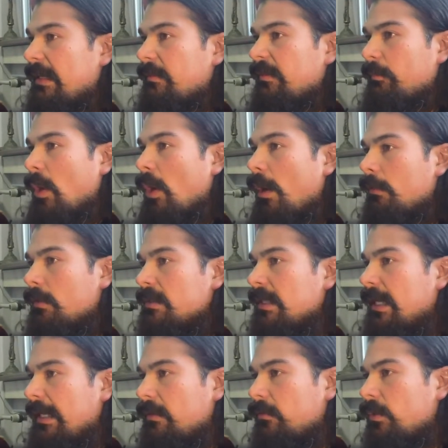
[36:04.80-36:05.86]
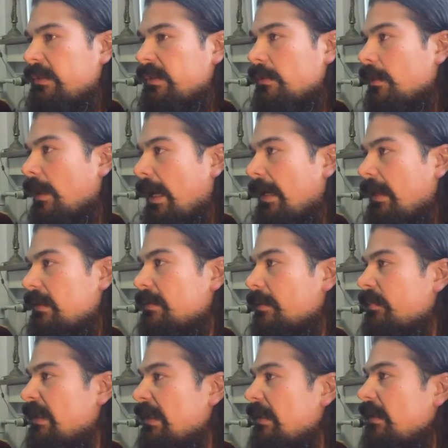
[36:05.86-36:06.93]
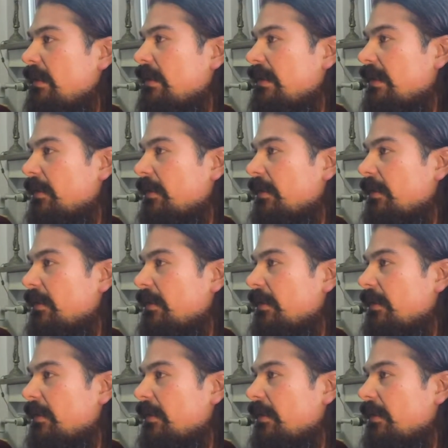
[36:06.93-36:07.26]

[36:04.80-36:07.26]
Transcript: and Paul was like, "Would you like some tea?"